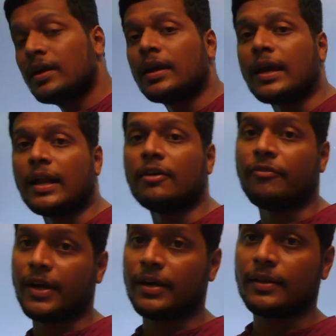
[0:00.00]
can I
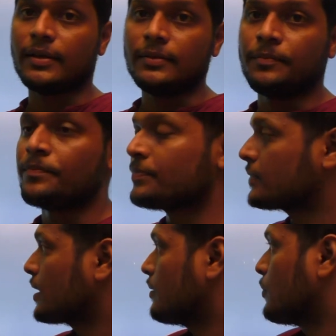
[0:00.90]
find the
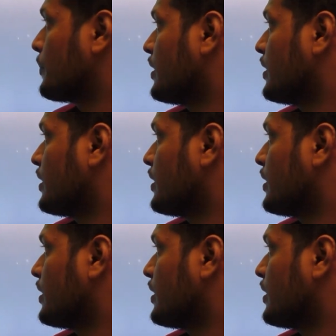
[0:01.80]
moment